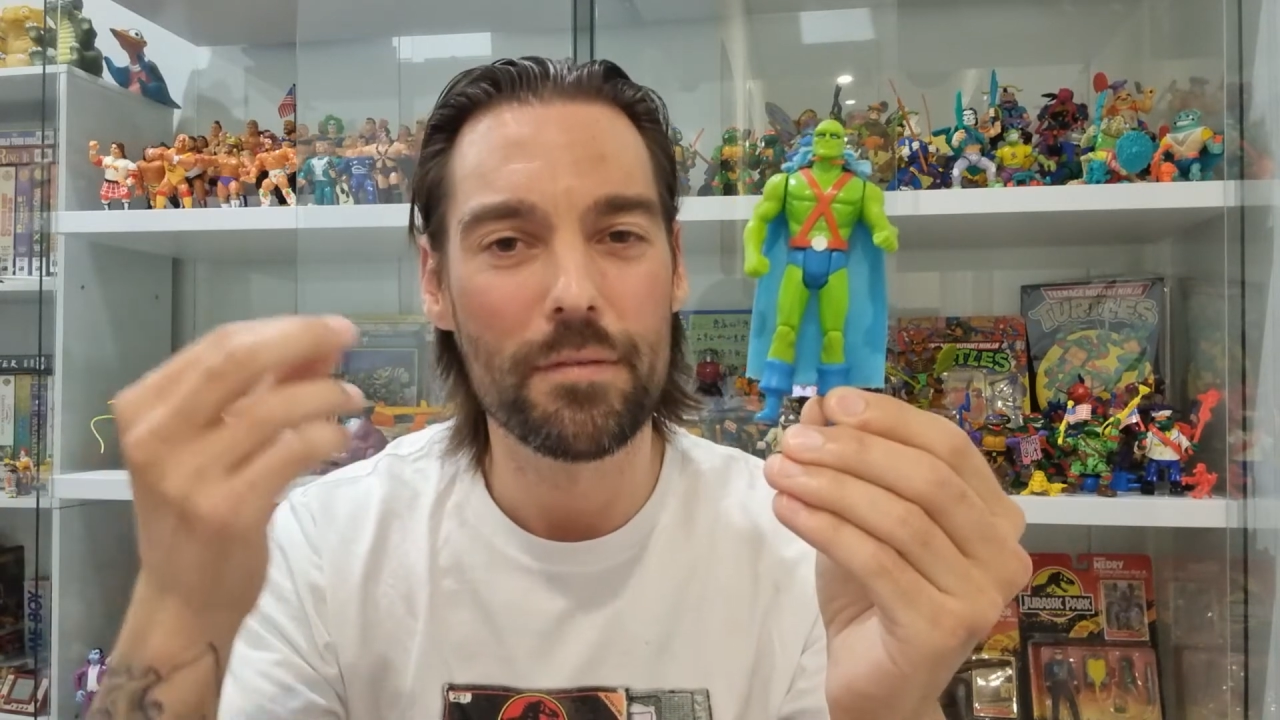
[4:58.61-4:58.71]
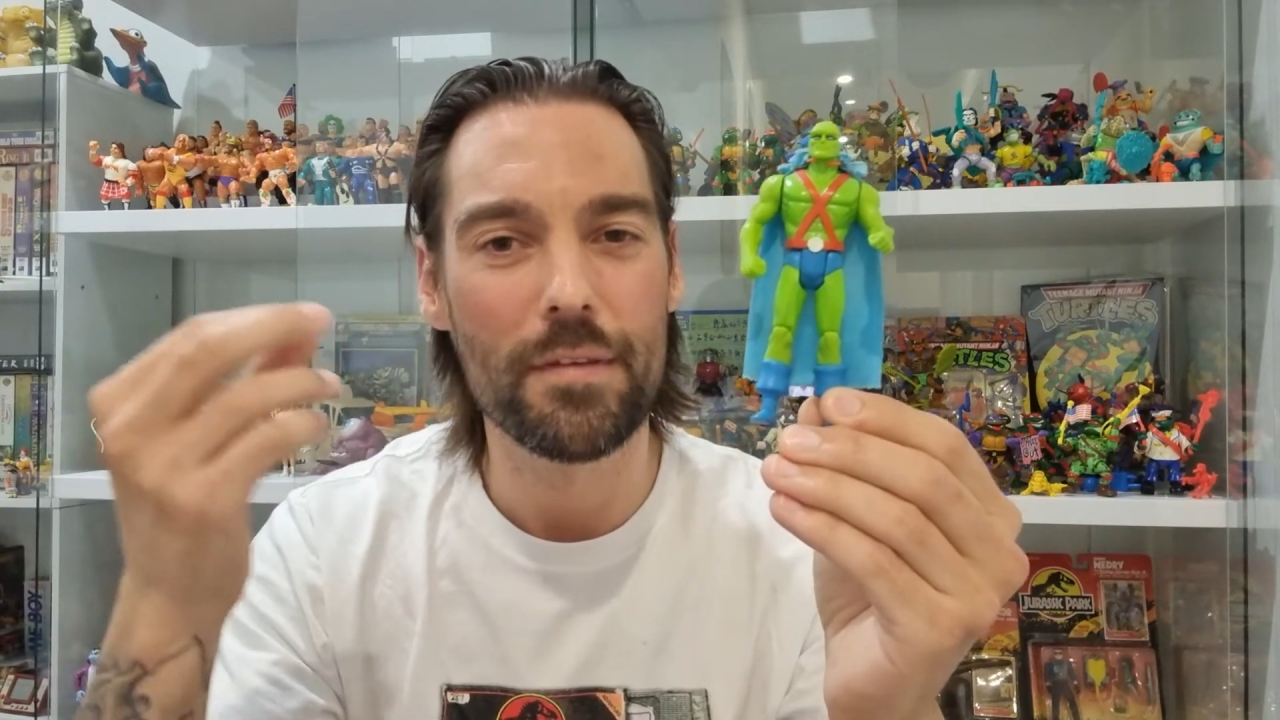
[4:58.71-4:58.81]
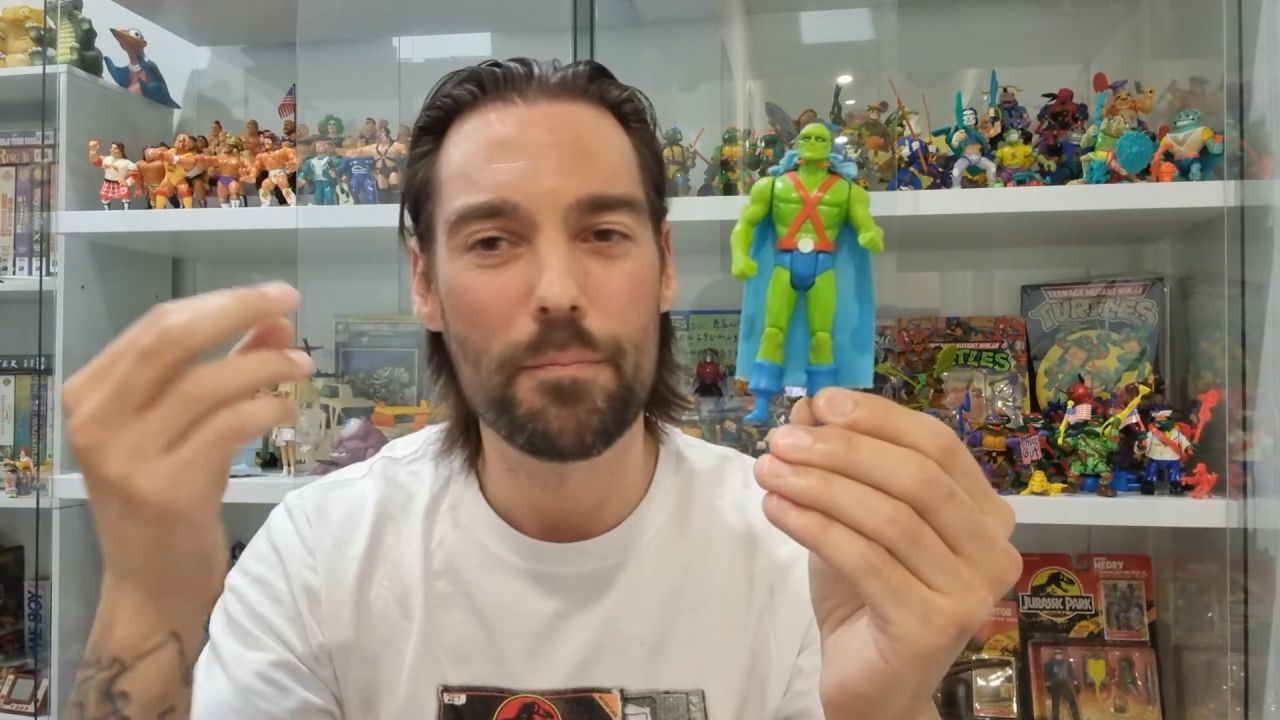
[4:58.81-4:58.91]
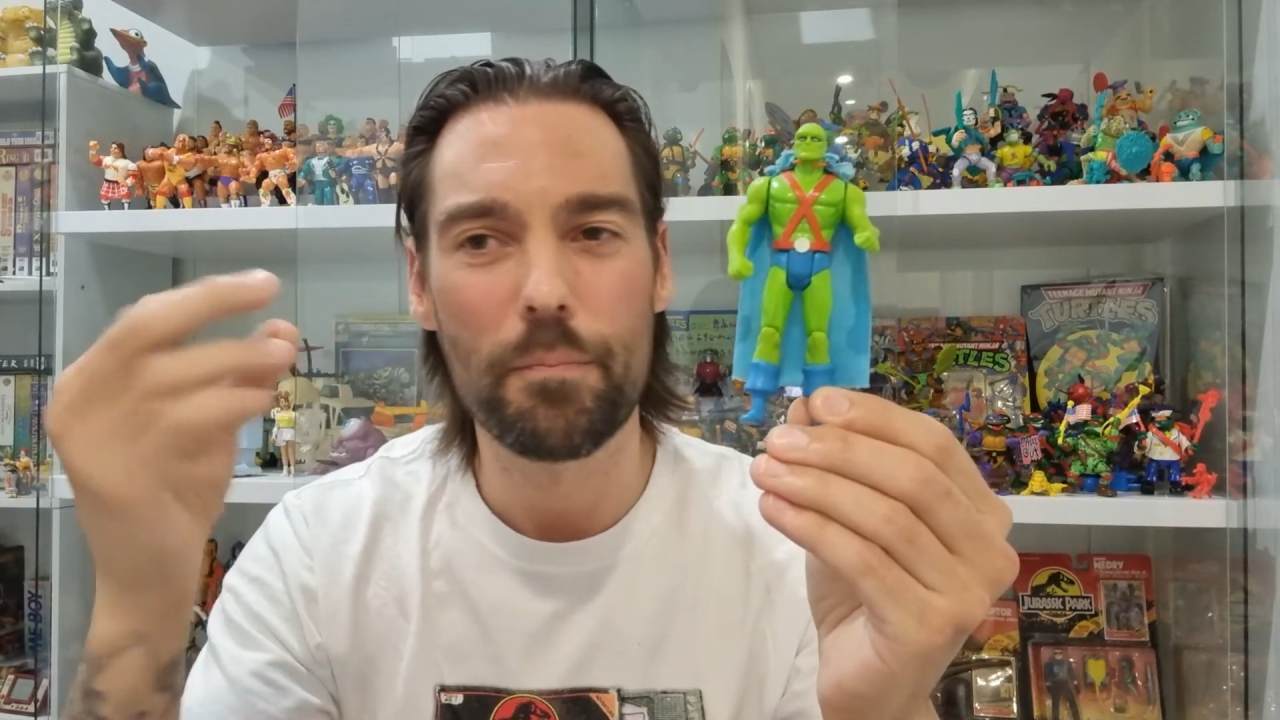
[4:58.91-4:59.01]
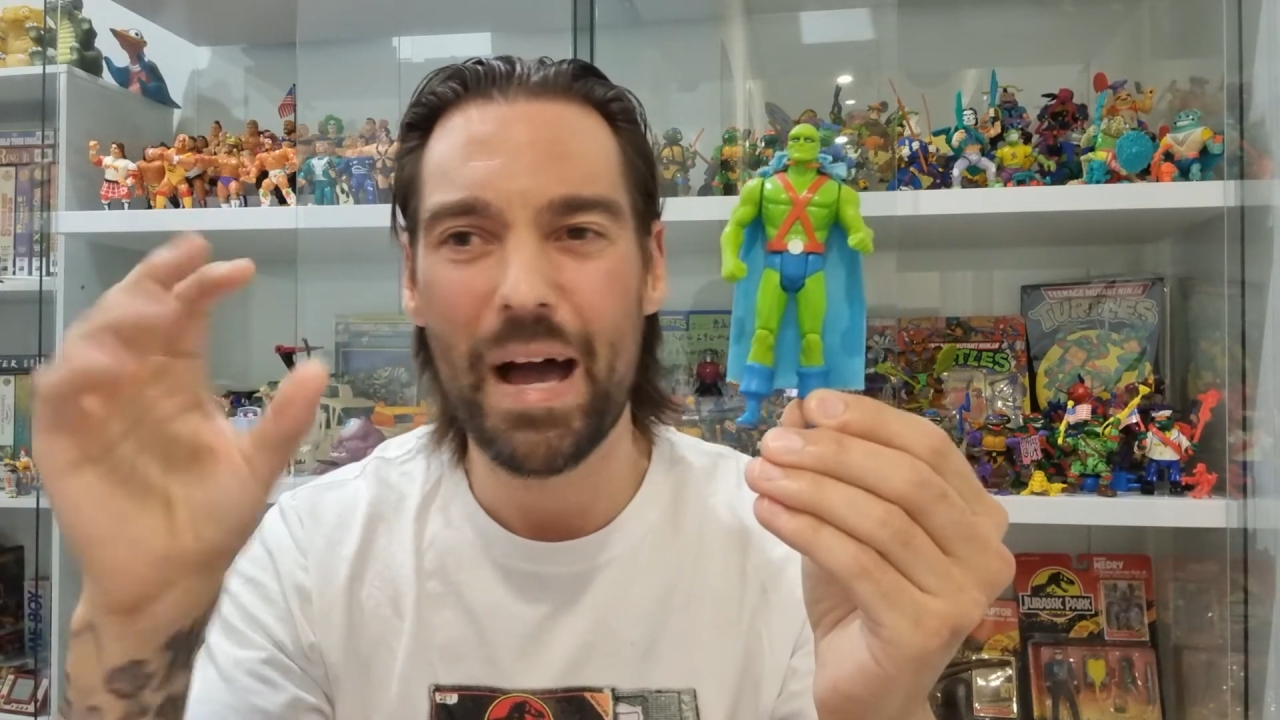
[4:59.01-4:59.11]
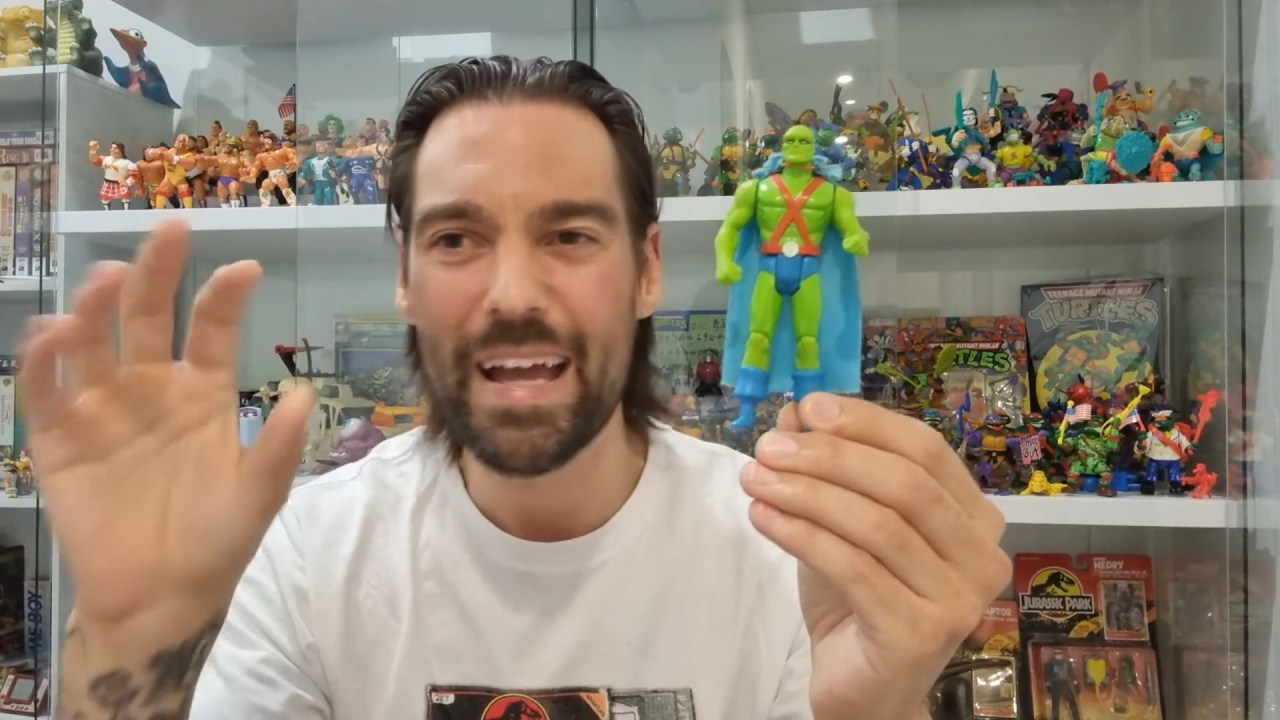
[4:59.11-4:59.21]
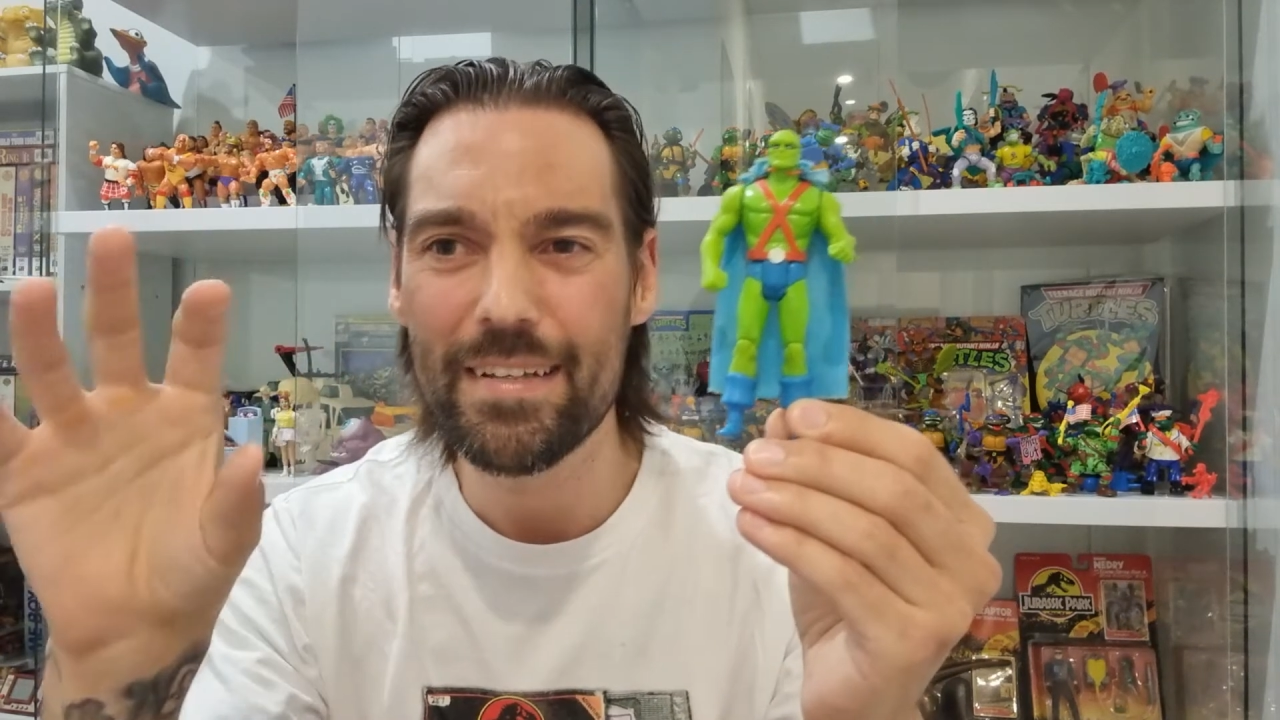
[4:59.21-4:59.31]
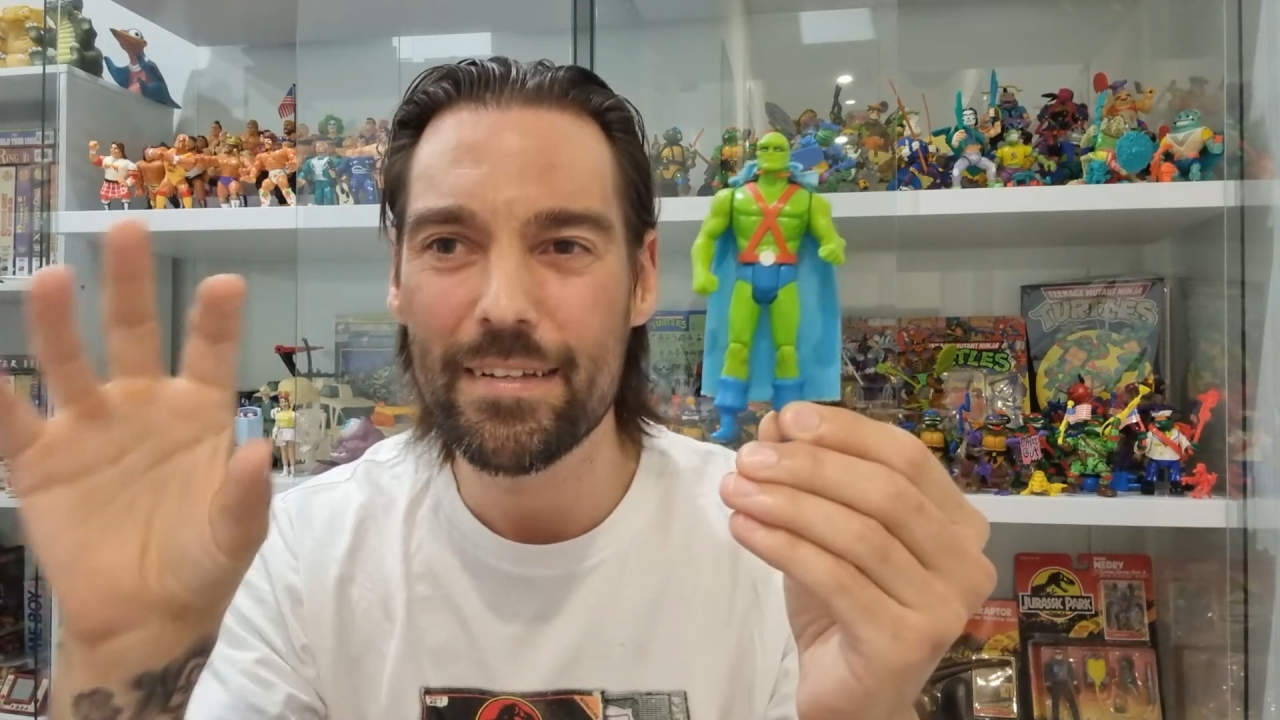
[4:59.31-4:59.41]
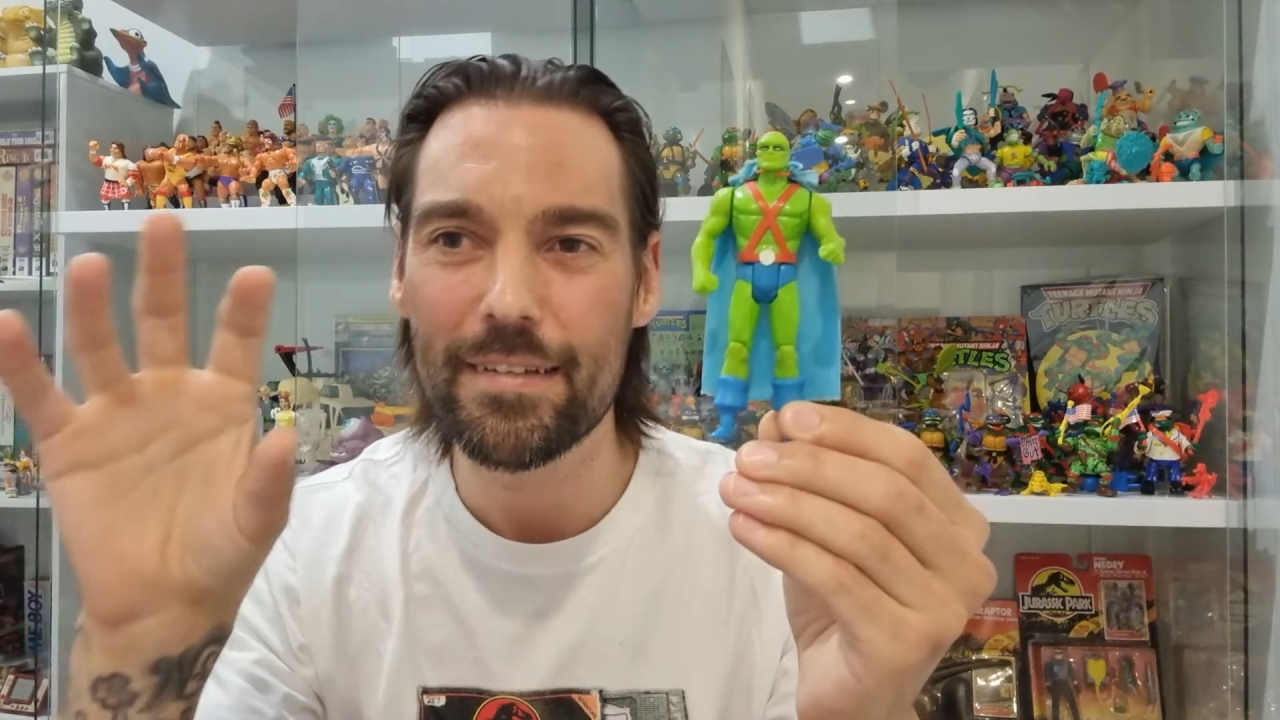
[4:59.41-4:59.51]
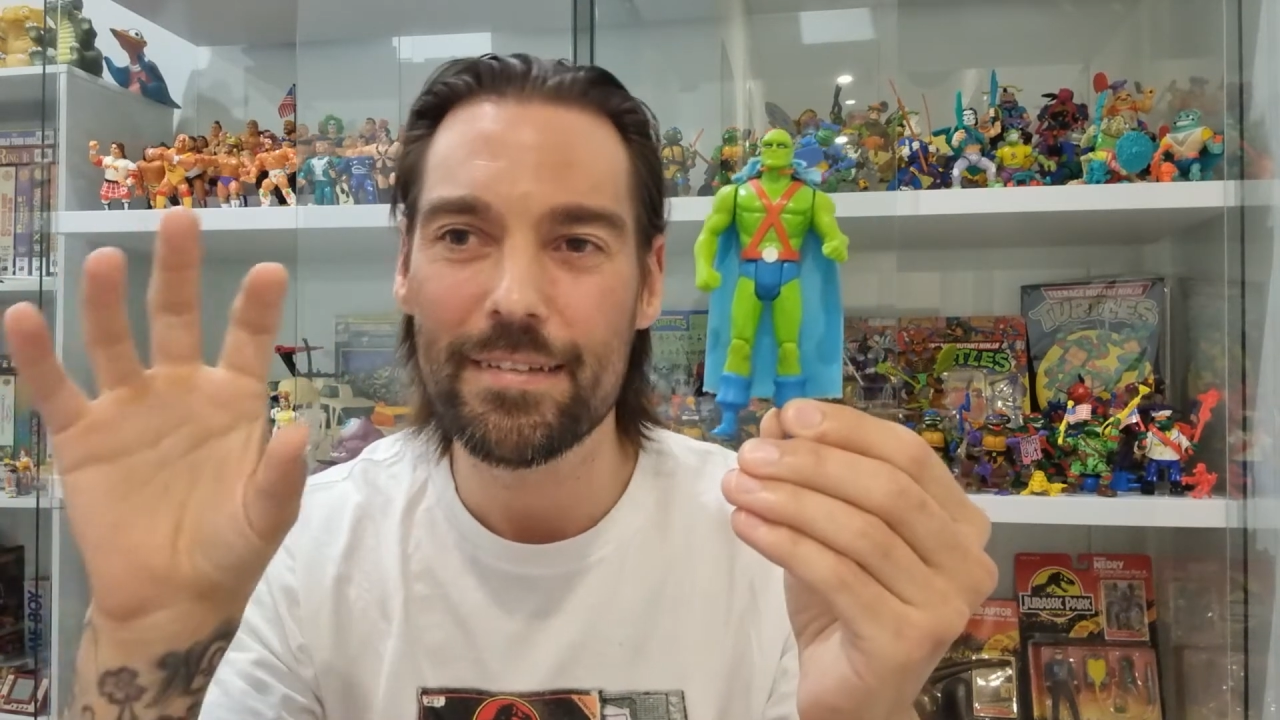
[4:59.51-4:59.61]
the
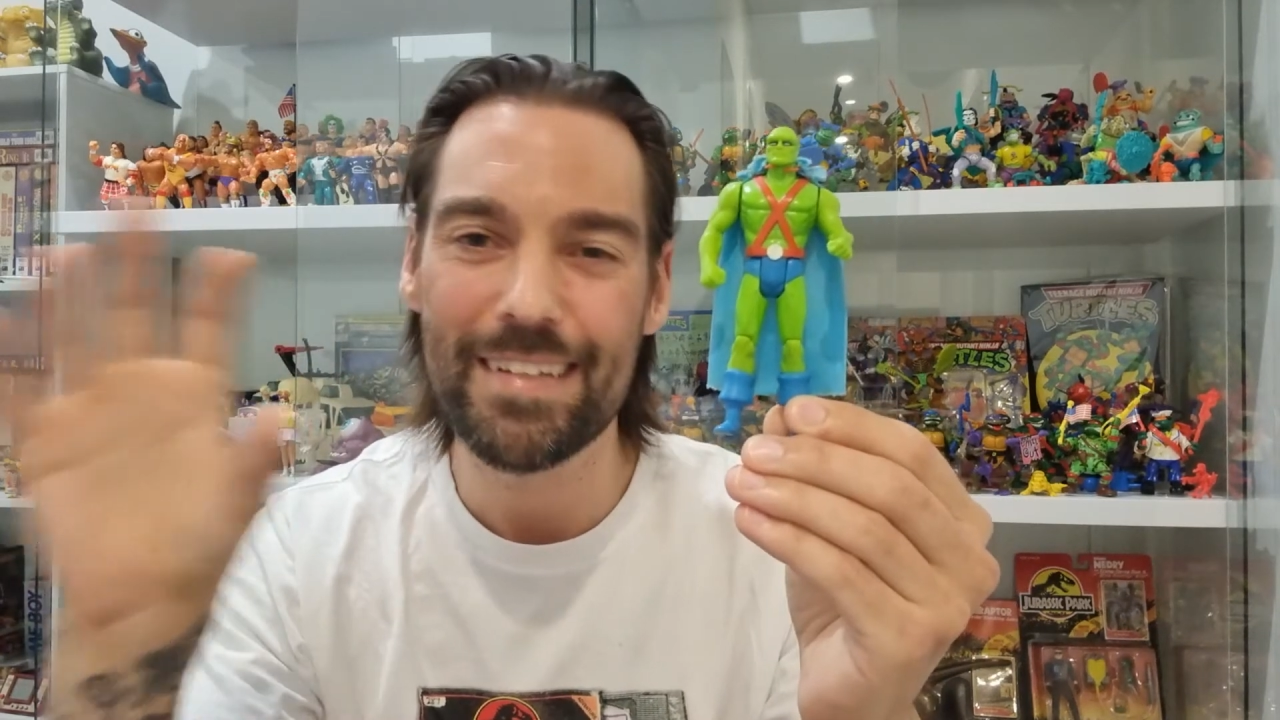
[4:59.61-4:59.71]
paint